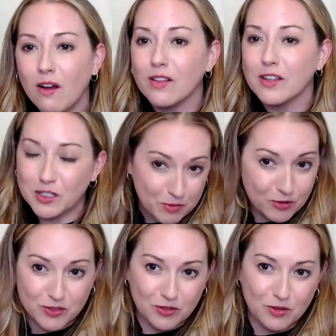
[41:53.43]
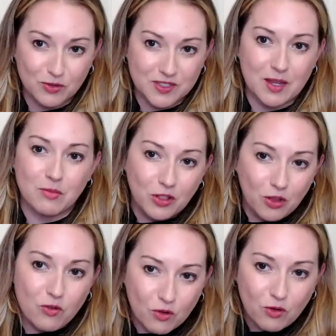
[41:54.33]
all exposed to those same
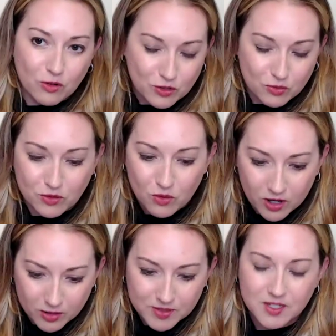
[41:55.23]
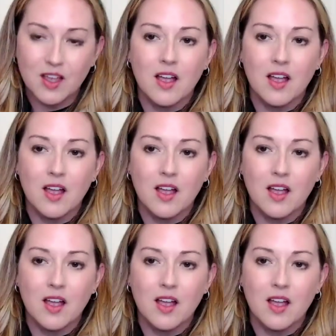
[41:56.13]
local cultural norms,